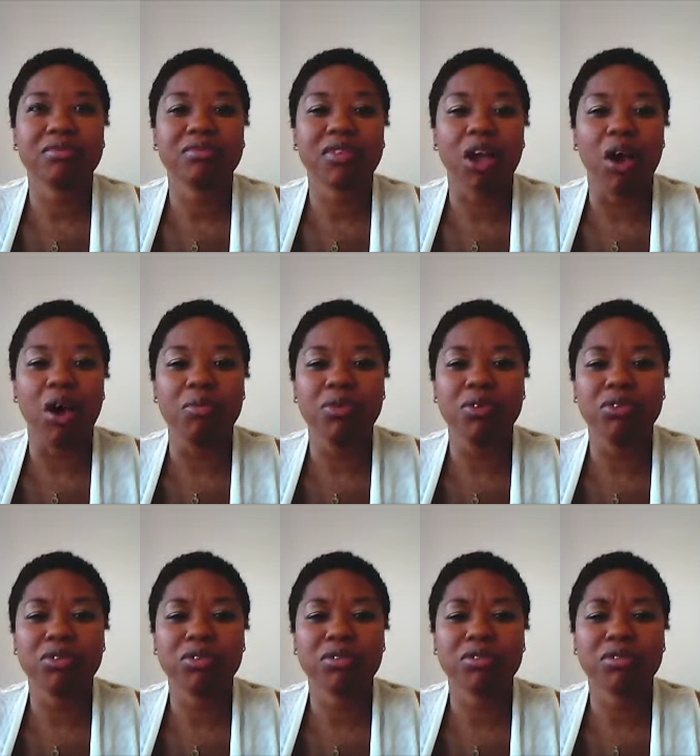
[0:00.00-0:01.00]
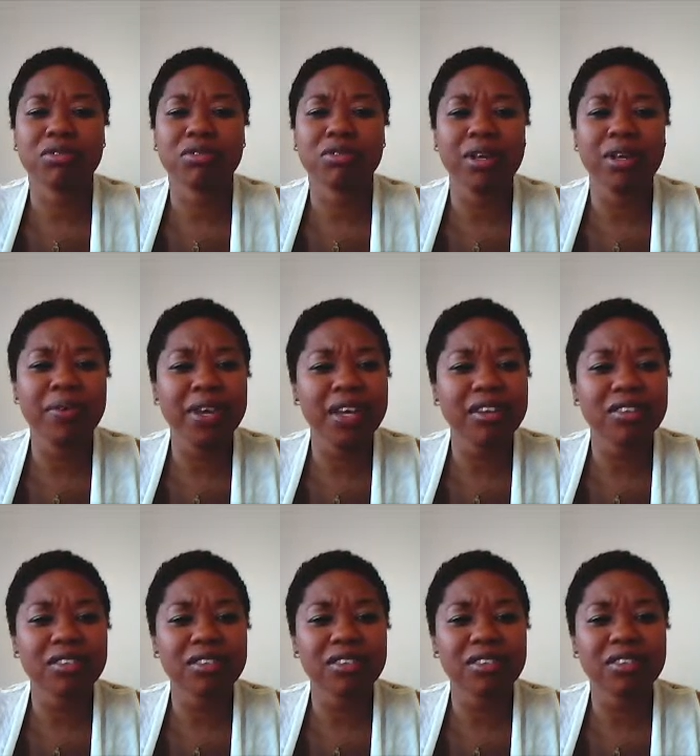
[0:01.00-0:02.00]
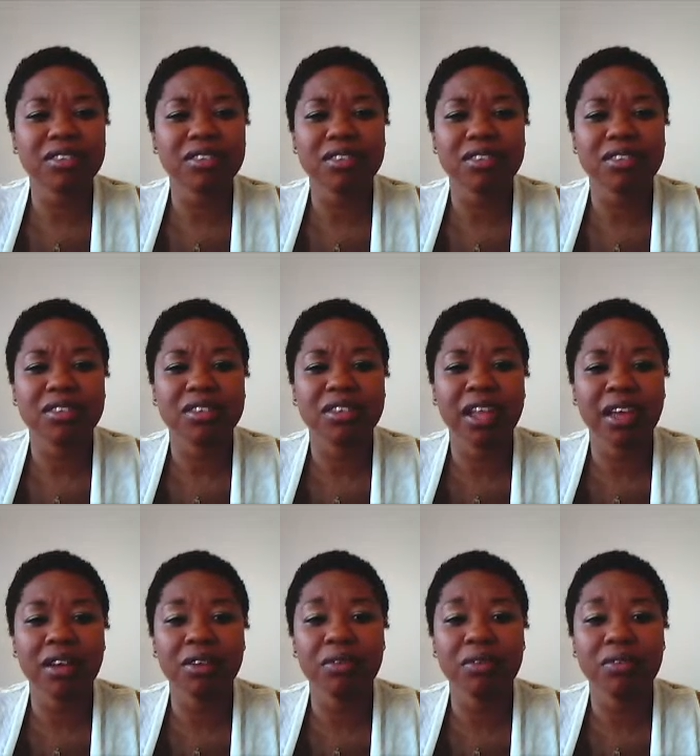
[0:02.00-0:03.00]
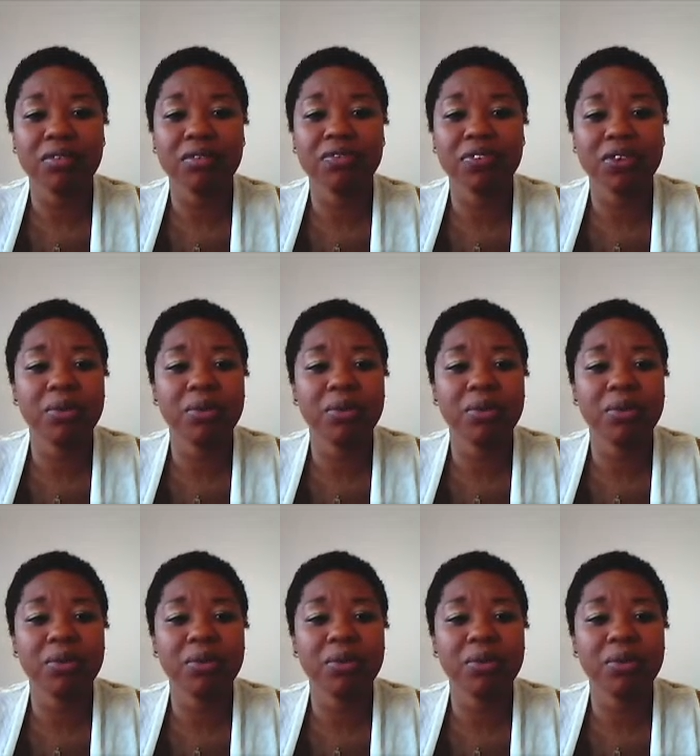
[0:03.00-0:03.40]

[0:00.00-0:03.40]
almost three weeks now a few